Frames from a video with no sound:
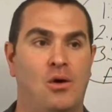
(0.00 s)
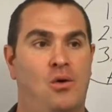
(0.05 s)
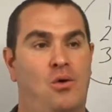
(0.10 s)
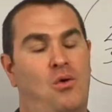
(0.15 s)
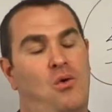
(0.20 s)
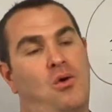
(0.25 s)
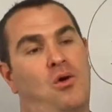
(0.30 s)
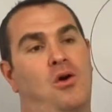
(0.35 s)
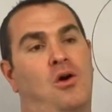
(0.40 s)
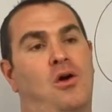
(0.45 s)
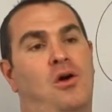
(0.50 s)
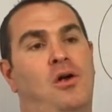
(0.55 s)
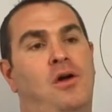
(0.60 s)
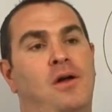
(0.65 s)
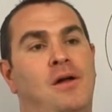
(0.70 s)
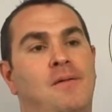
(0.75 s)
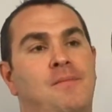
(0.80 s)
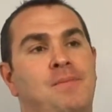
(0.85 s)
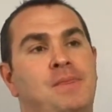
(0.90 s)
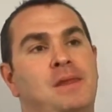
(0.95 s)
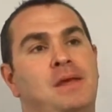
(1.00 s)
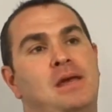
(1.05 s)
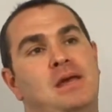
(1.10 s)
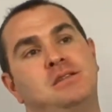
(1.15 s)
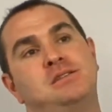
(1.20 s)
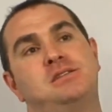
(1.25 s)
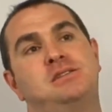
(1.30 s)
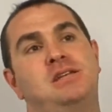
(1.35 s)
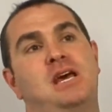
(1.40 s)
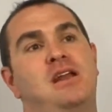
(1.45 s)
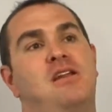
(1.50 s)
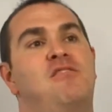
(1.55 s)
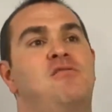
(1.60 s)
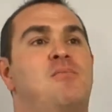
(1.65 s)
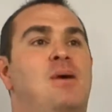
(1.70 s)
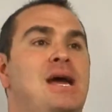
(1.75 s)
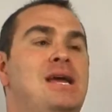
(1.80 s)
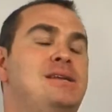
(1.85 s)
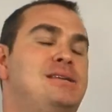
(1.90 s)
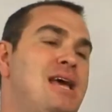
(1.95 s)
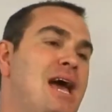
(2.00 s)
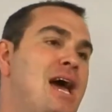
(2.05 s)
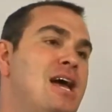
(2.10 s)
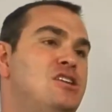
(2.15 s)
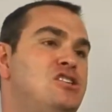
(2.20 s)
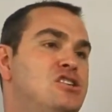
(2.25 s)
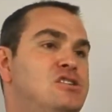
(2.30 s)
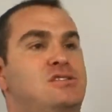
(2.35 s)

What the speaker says: Or instead of my dad